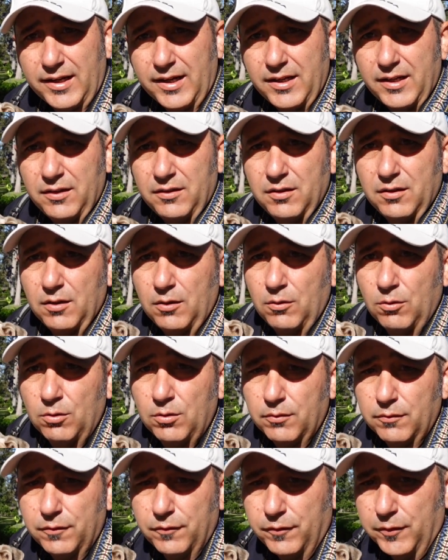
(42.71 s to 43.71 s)
get into the
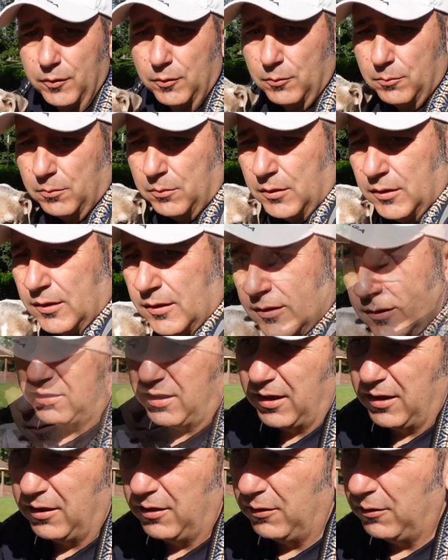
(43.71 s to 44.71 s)
look of film.
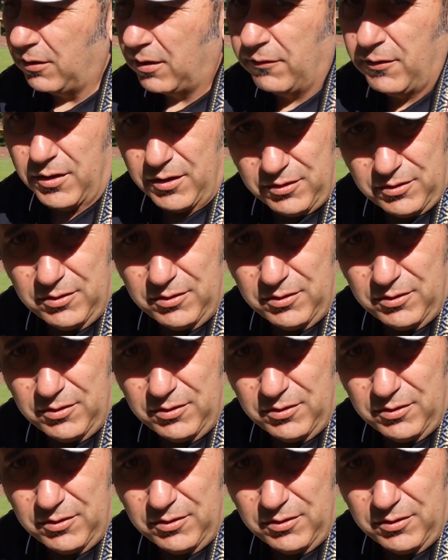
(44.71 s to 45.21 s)
So I've got a